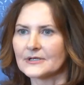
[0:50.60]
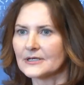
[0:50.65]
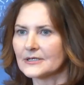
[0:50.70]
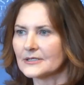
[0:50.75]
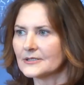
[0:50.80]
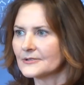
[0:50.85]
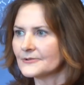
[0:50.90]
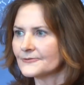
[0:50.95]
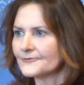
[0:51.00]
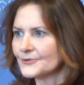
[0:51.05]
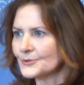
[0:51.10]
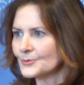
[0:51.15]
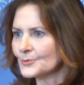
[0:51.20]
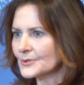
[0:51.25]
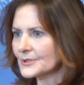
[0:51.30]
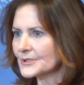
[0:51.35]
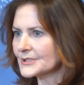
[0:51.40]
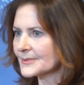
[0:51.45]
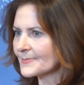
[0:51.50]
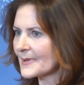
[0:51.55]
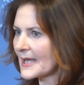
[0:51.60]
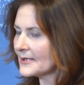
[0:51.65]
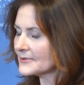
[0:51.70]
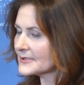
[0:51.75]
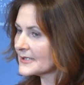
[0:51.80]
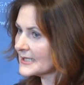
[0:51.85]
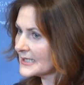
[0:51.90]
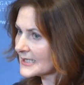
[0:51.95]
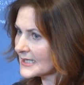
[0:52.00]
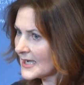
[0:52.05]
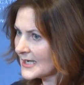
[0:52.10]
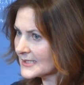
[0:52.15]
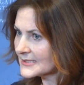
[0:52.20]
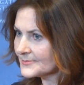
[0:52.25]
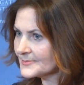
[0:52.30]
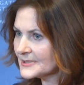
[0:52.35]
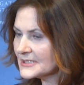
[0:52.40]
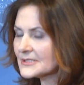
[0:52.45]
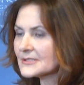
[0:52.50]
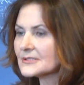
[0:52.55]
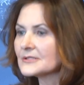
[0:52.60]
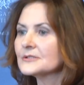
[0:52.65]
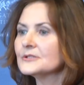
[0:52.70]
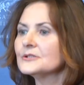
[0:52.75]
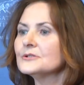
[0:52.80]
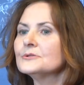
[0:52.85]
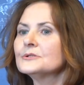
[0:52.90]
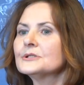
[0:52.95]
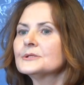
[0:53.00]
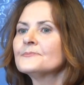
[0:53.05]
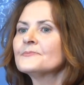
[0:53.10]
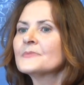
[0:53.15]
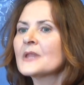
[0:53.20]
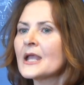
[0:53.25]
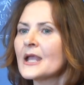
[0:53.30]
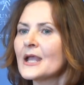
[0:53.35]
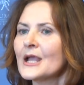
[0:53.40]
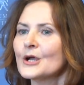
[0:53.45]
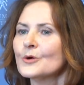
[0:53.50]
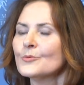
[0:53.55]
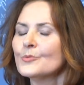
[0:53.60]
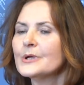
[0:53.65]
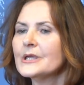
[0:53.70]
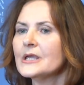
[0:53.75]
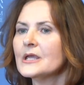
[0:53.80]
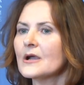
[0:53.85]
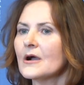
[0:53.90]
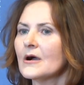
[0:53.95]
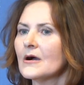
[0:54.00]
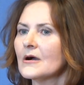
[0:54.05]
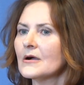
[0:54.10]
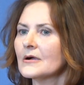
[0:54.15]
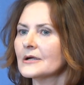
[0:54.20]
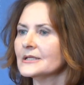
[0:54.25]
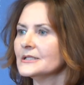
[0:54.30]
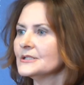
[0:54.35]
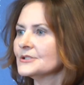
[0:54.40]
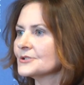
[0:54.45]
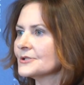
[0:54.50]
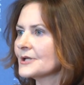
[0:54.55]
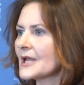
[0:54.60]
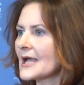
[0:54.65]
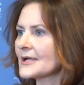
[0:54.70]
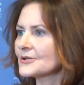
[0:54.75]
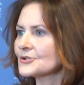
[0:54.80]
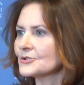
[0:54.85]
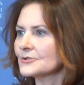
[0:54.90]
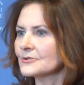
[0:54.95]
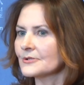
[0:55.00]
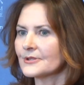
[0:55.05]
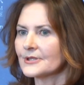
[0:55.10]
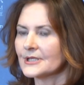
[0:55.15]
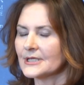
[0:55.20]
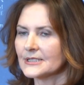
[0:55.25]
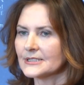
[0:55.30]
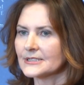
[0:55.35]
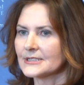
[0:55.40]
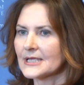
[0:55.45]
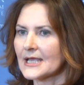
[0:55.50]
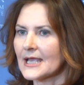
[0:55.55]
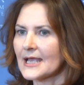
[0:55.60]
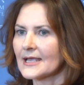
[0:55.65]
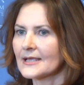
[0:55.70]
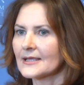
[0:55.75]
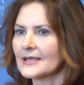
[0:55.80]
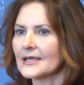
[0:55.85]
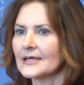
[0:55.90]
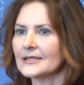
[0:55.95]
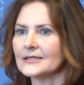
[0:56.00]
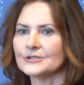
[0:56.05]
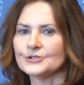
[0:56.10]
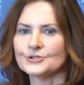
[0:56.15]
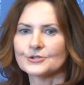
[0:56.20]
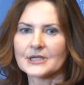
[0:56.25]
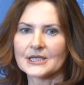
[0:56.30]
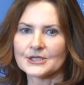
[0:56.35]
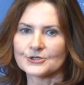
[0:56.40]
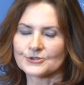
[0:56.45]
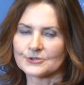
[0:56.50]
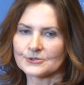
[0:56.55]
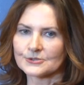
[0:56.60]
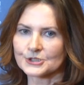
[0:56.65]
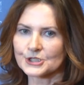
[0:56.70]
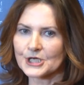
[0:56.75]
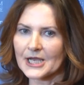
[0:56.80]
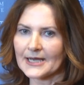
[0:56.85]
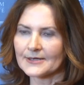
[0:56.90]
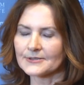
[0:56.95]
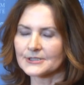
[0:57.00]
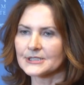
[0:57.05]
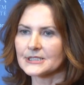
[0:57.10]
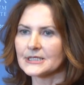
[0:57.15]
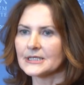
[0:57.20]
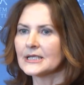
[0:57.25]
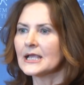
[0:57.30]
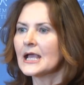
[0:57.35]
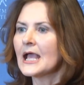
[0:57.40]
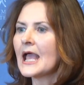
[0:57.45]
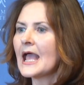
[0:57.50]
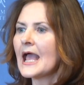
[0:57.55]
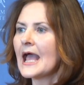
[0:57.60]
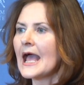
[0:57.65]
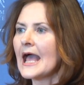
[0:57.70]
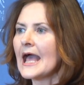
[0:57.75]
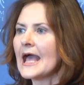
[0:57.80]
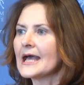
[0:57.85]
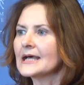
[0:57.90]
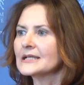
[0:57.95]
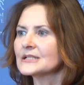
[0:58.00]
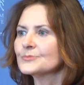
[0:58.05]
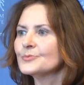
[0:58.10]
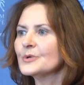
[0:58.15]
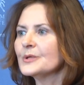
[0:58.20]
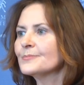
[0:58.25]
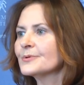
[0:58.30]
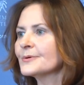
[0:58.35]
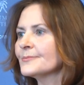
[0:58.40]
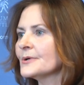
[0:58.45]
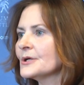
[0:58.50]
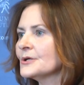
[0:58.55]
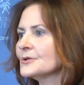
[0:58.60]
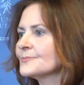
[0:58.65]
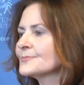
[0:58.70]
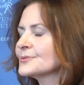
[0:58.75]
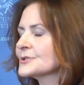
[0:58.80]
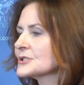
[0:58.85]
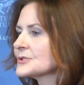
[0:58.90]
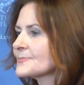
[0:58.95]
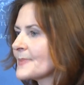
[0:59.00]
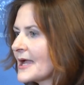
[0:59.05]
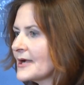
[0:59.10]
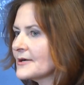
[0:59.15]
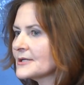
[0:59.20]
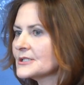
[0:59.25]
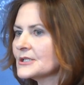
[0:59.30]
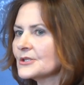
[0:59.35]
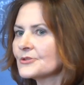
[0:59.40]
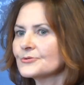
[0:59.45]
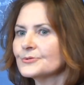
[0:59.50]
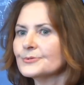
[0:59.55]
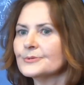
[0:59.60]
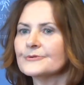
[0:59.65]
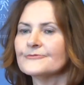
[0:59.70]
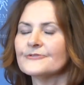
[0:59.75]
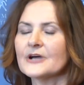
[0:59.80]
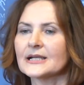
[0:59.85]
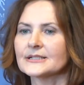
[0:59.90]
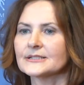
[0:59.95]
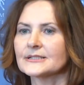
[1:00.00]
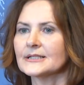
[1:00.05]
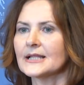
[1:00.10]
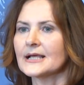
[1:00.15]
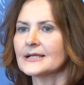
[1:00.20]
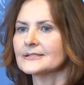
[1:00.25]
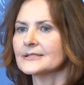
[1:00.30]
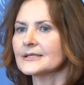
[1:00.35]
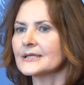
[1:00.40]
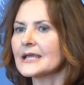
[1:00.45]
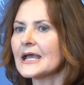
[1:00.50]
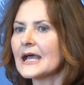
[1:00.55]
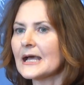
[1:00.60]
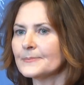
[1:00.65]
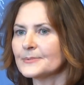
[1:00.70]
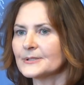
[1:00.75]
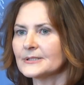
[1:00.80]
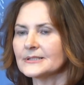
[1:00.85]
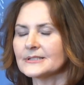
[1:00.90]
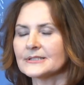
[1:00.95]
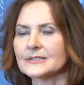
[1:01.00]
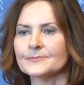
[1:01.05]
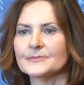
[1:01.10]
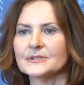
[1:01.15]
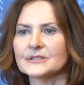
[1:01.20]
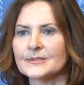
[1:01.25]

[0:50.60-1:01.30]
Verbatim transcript: a few words about the Legatum Institute. We are an international think tank and educational charity, and we promote prosperity through revitalizing capitalism and